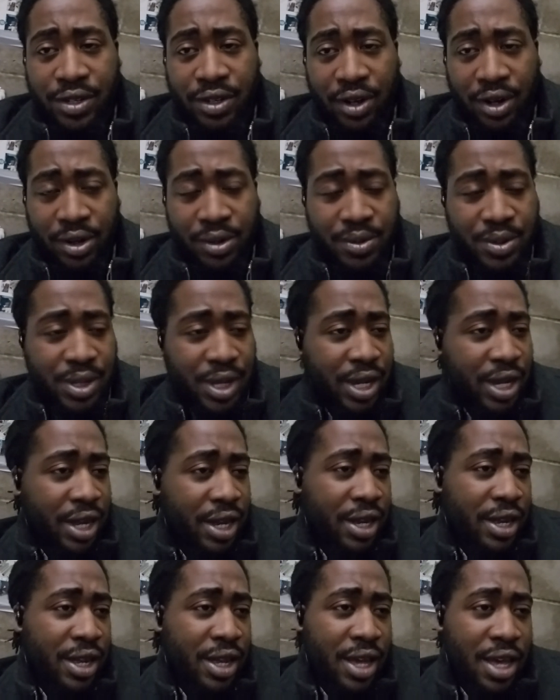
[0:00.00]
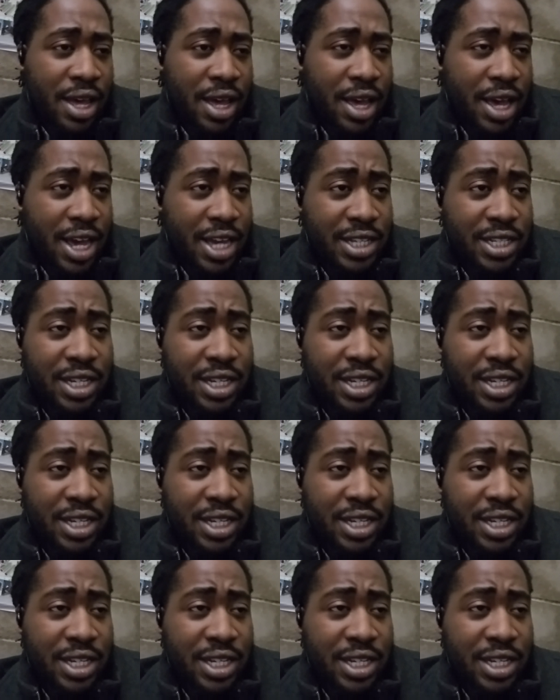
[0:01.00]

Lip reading: You know what I'm